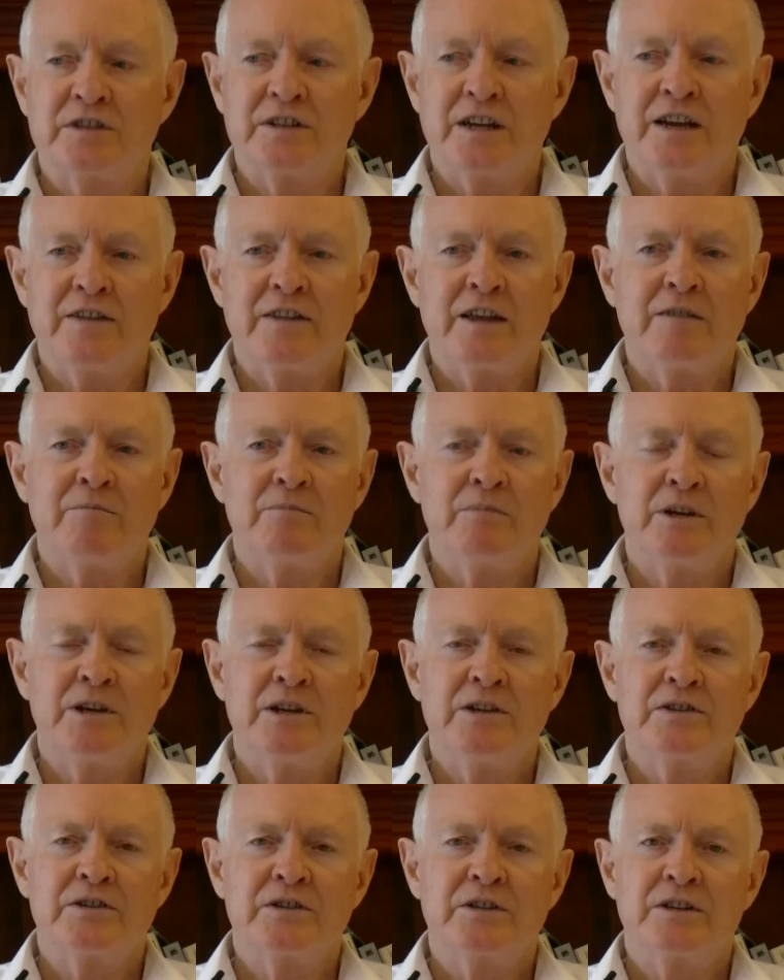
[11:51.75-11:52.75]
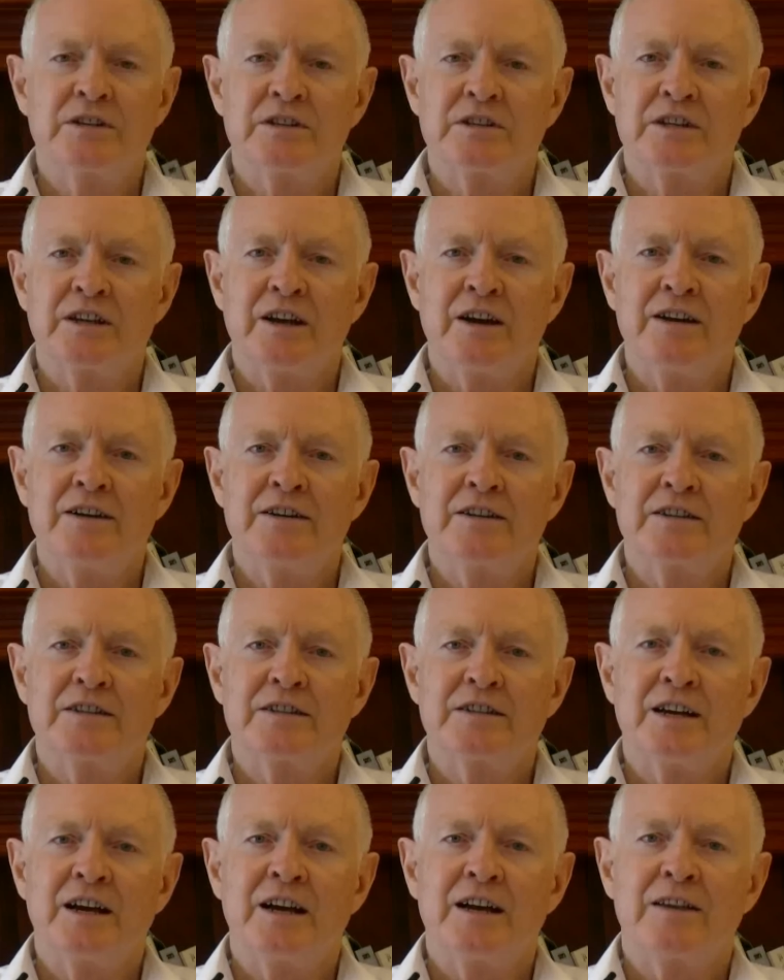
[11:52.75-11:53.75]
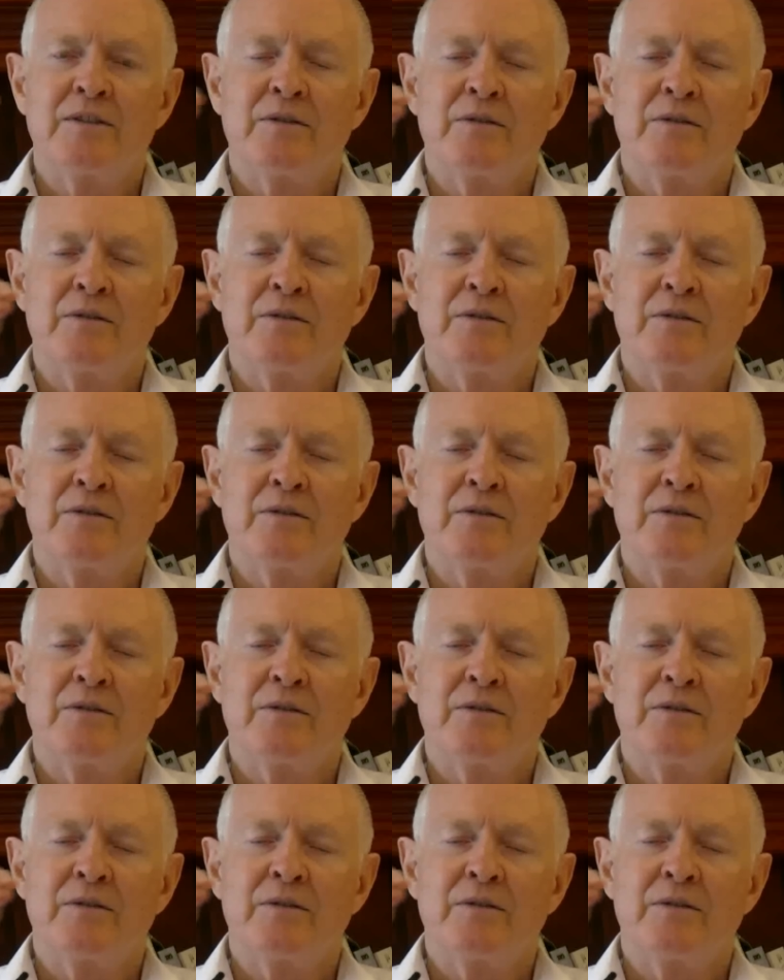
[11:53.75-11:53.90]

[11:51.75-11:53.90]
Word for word: Now that means that it's going to start